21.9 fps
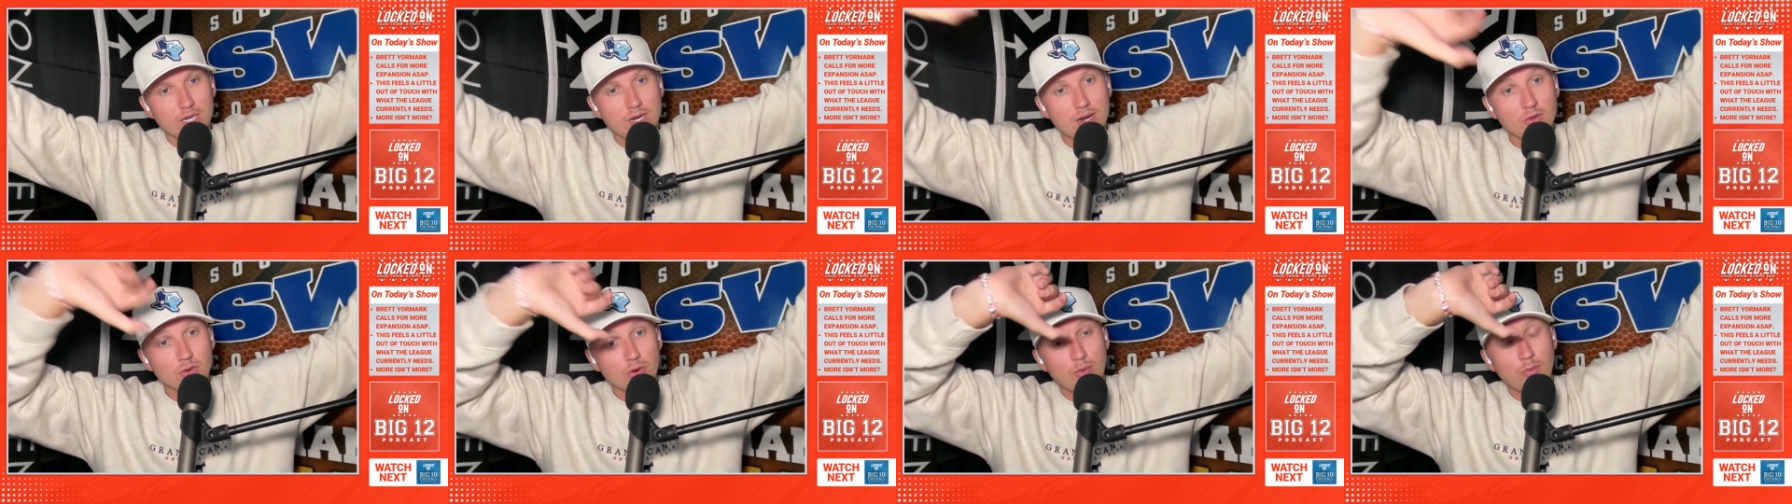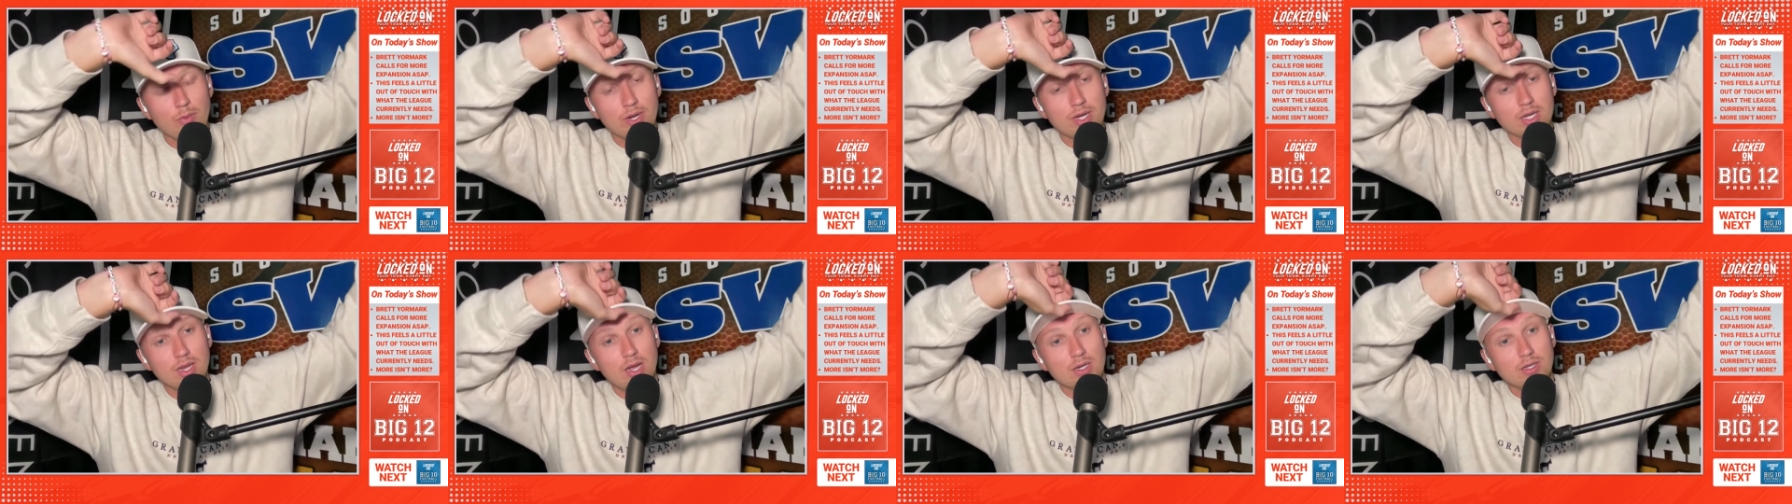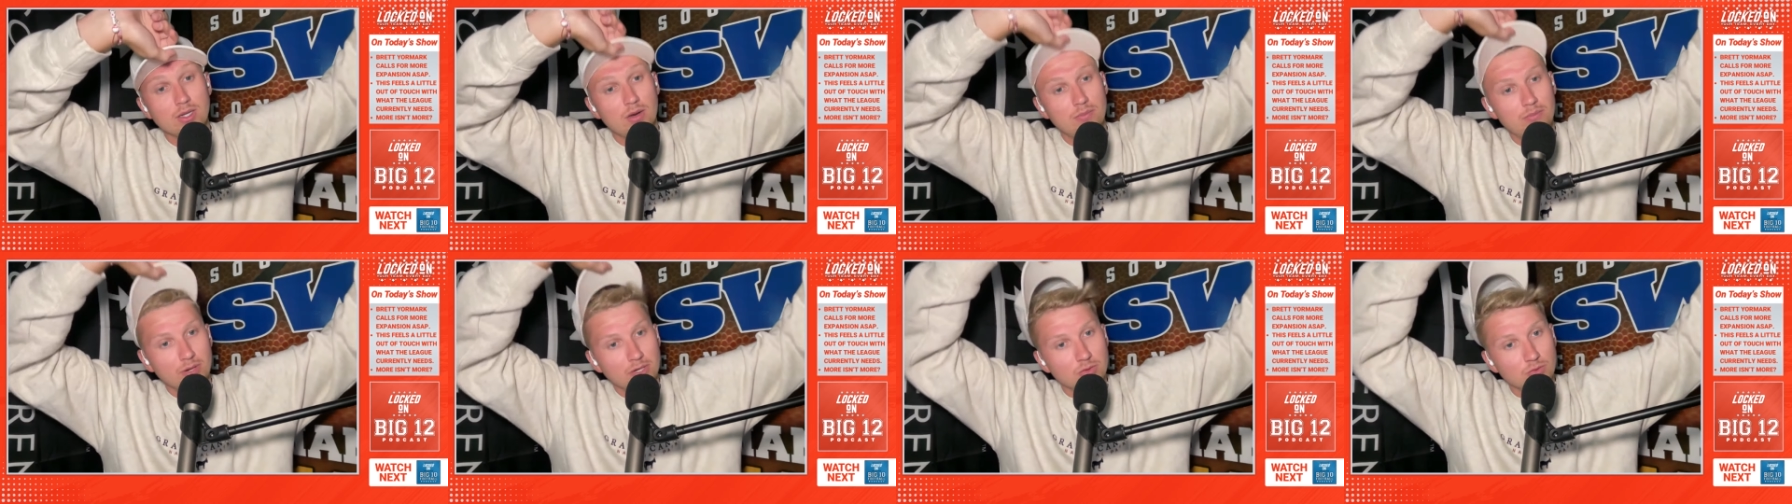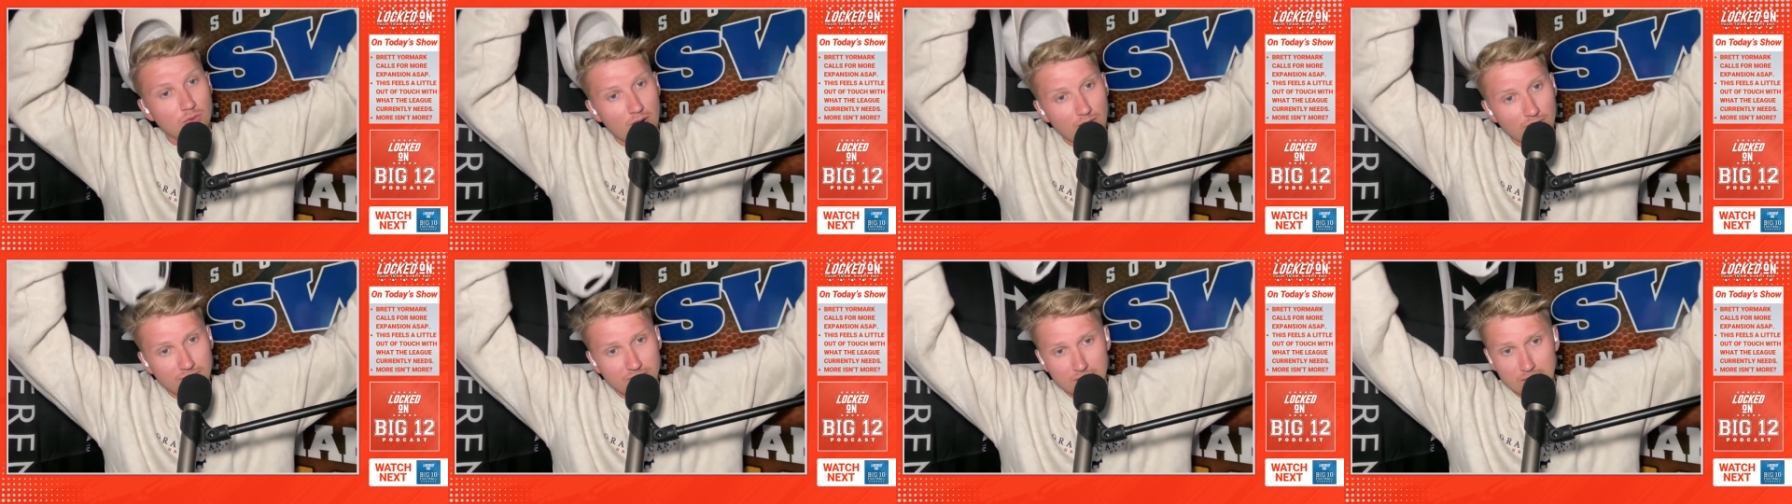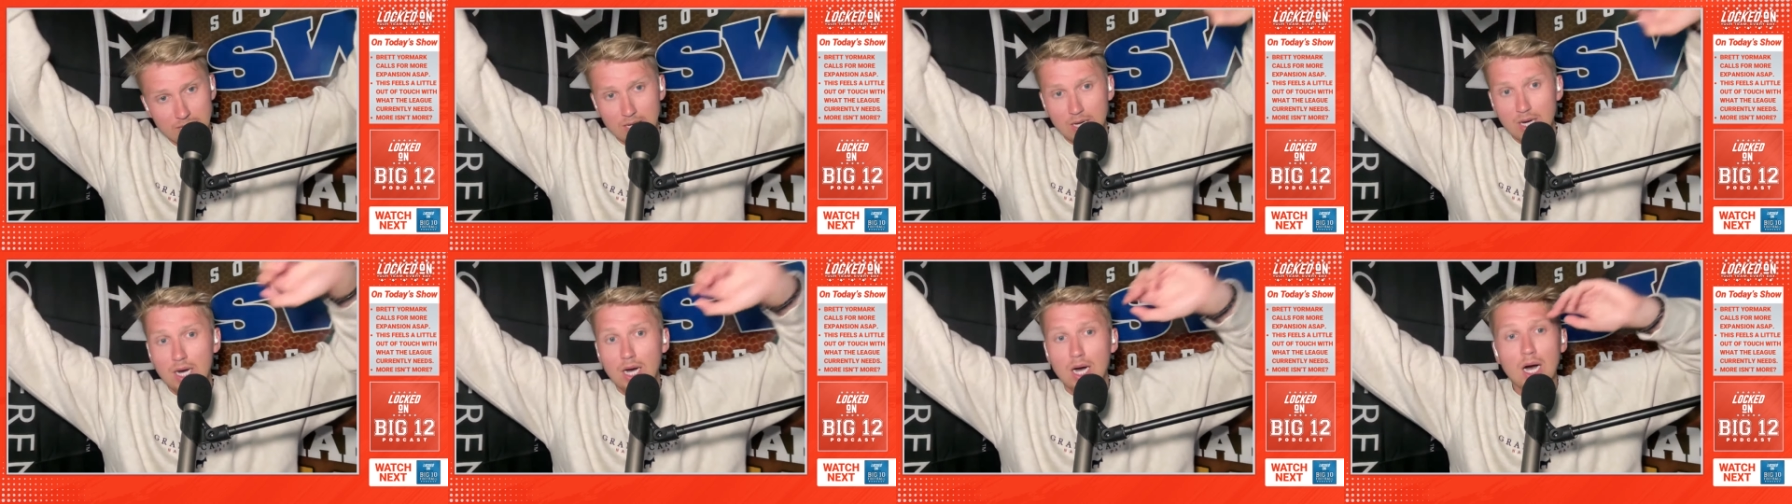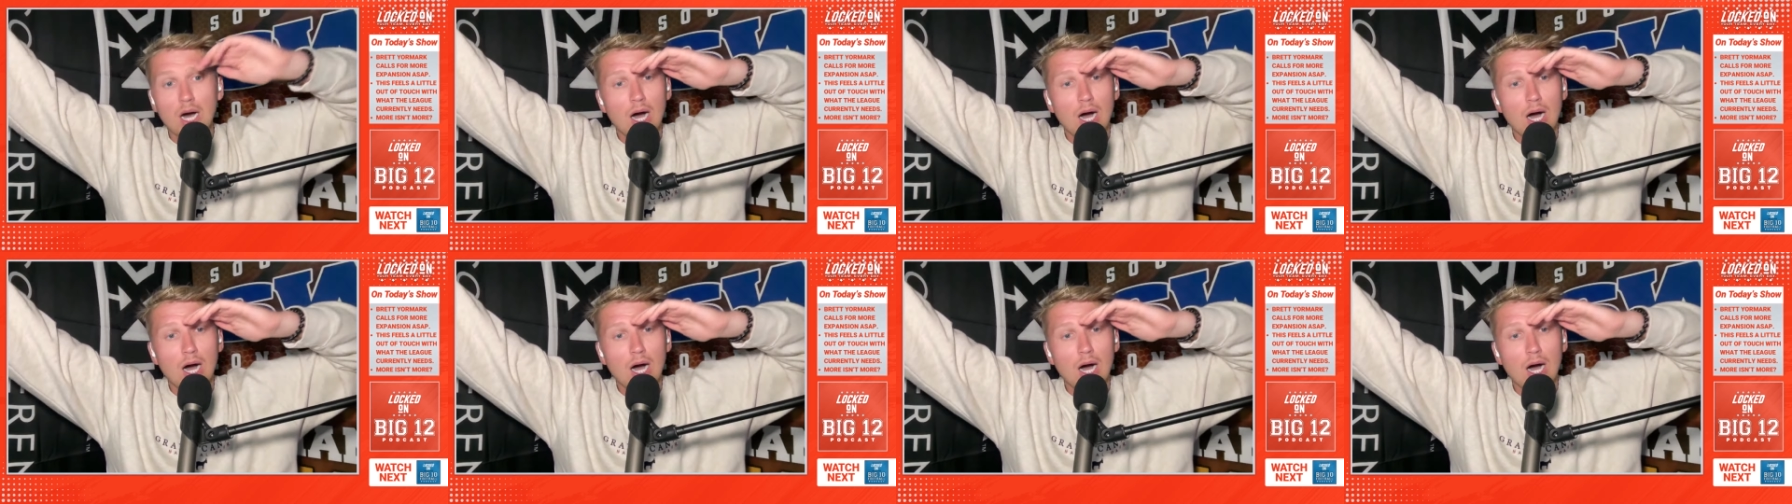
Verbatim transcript: Another great week locked on Big 12.